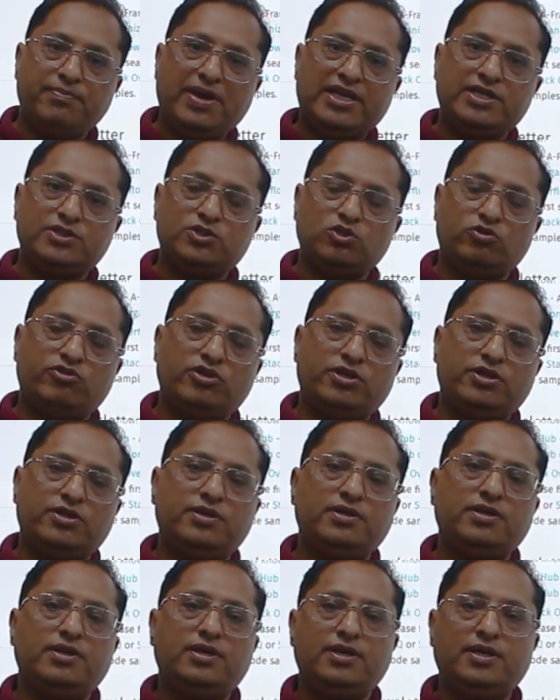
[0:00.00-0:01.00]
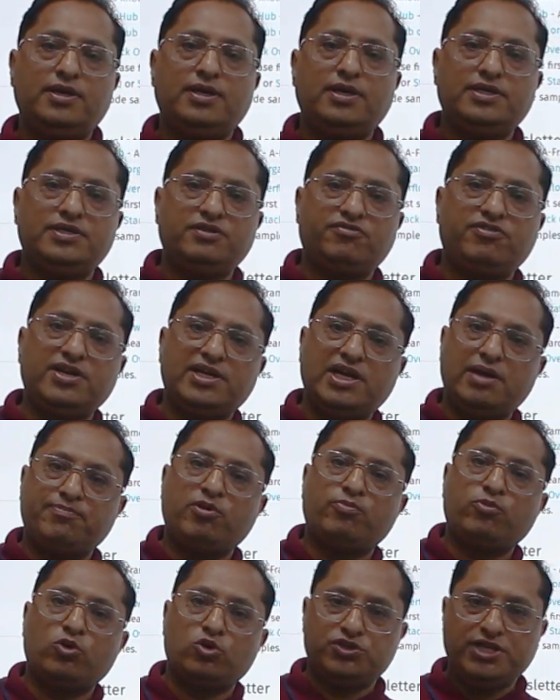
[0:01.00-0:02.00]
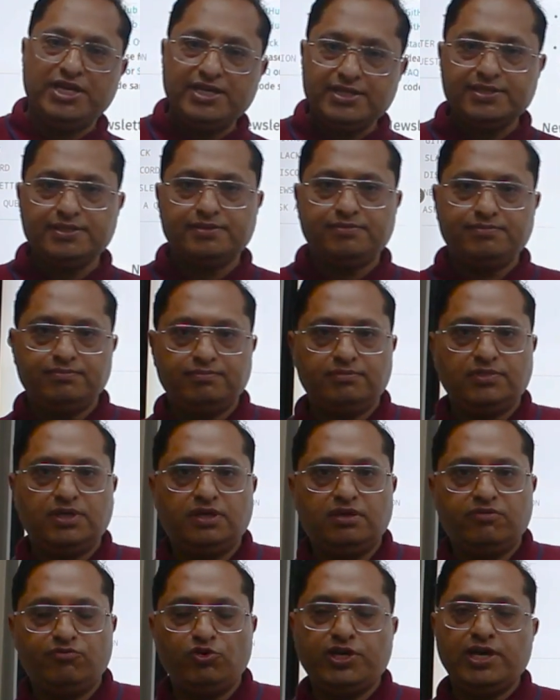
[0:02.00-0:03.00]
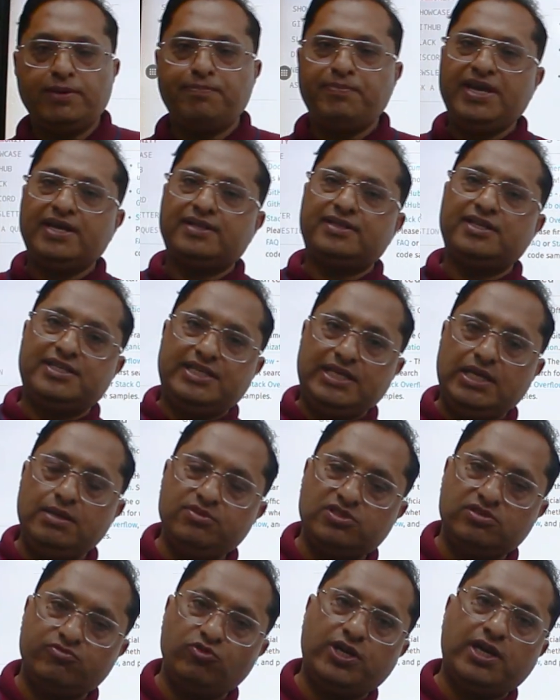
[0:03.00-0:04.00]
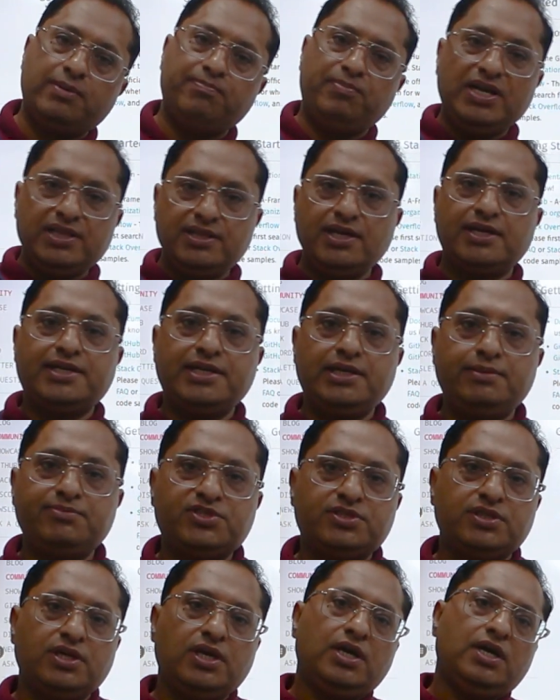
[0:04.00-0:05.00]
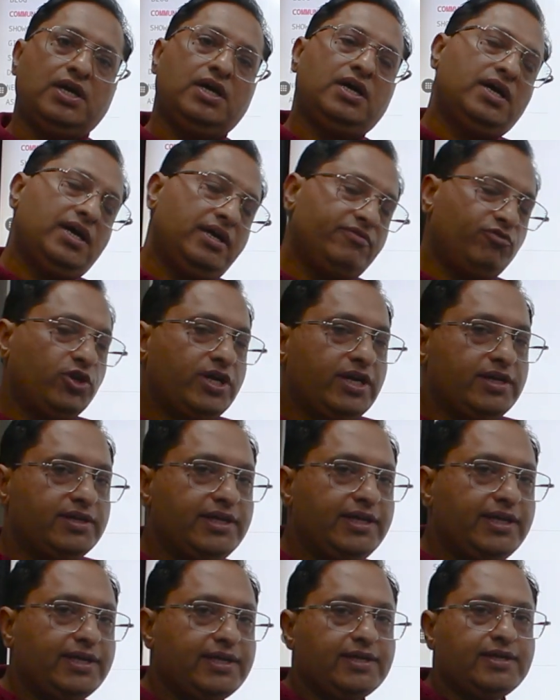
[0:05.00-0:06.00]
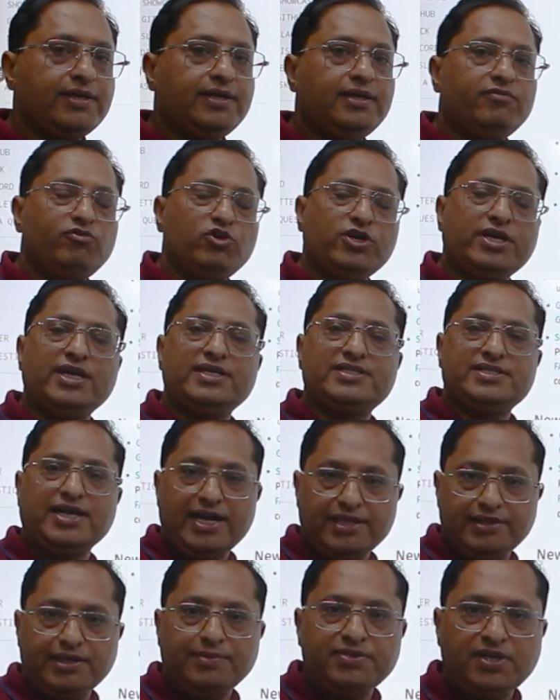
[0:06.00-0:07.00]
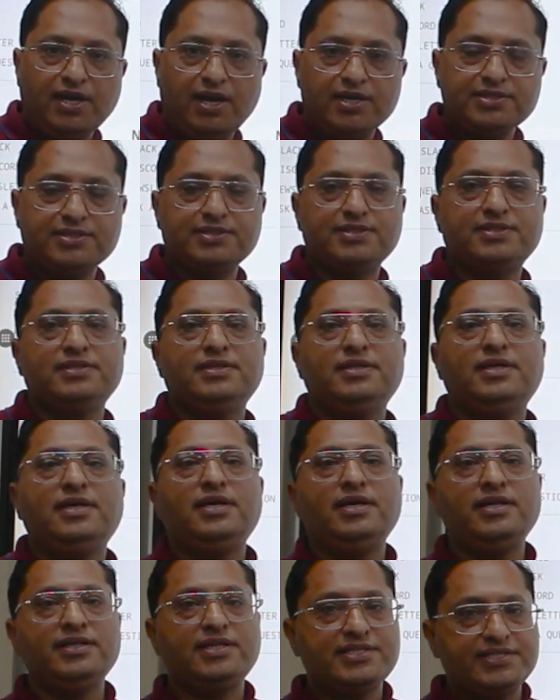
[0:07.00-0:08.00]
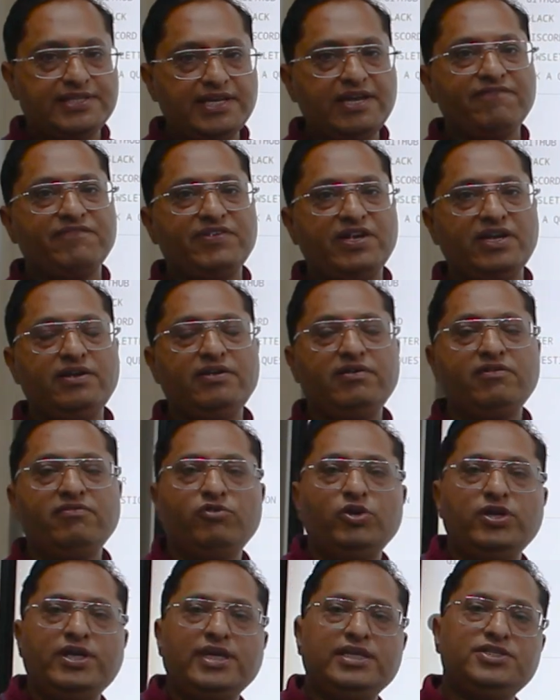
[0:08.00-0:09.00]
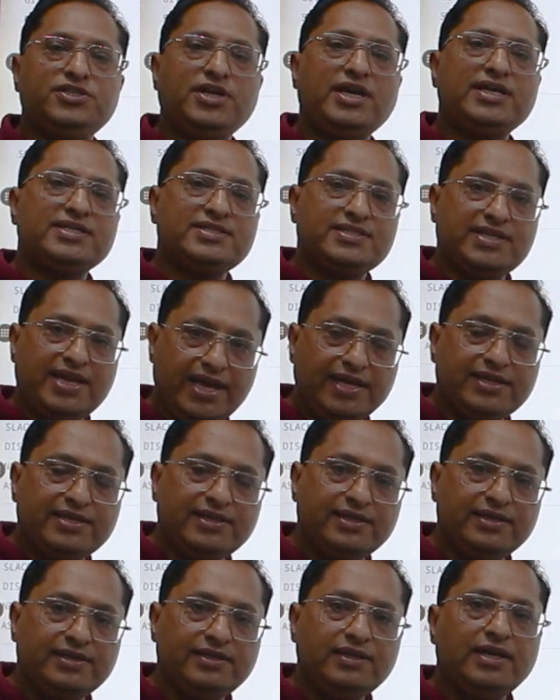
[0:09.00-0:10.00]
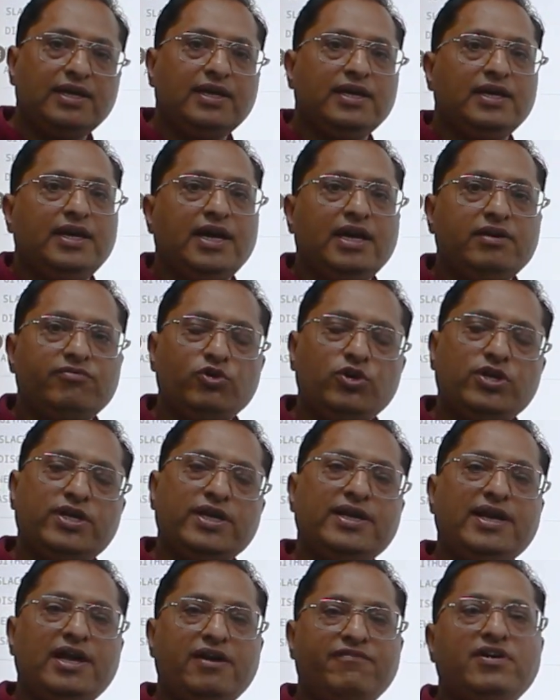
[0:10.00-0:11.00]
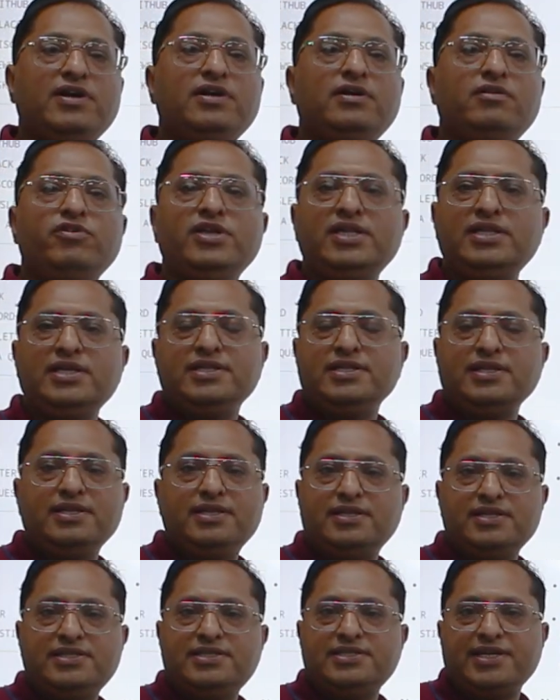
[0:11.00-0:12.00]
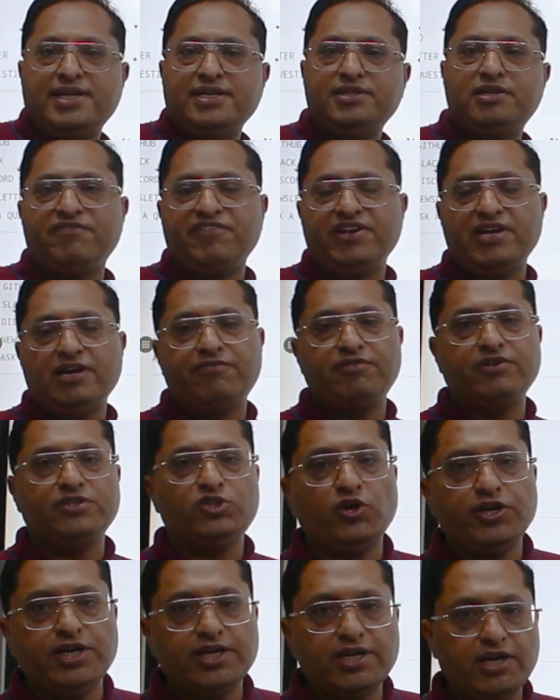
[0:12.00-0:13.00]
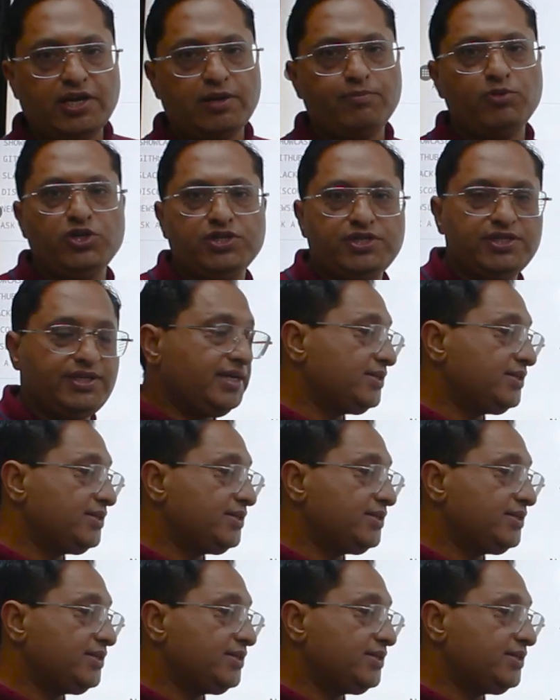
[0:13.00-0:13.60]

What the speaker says: manage our different type of projects. We can make the teams, we can build the teams, and we can take, we can assign them tasks. In the same way, we can join a Slack here, and we can have this is another way of joining a community